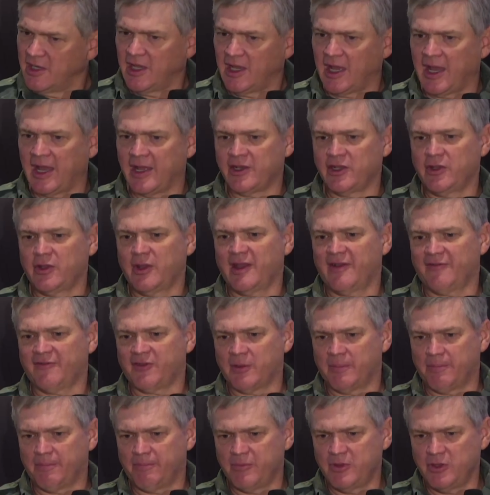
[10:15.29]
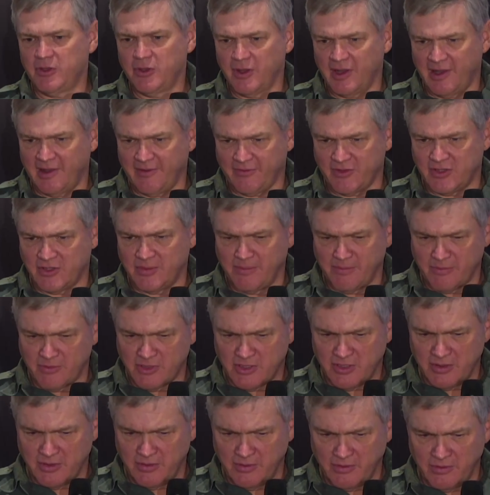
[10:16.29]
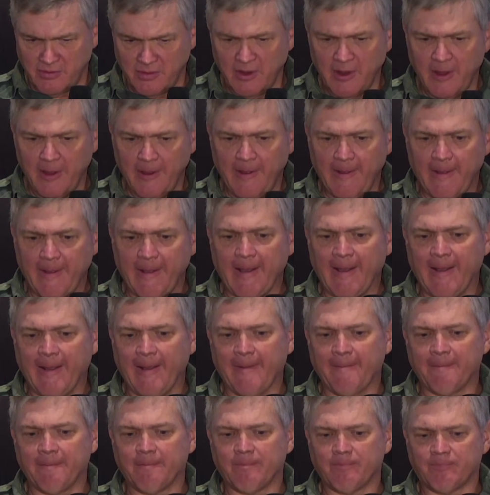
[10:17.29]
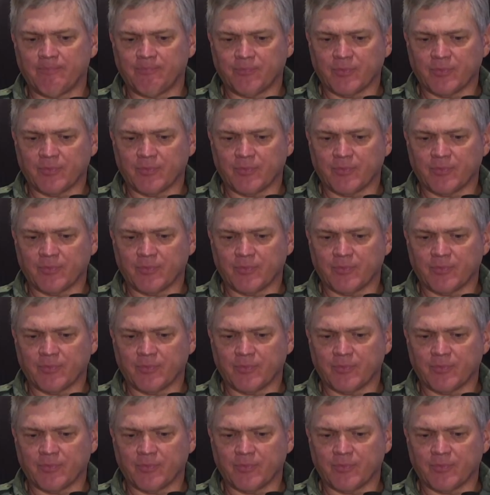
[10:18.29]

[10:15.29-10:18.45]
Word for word: And you have to, you have to, to um,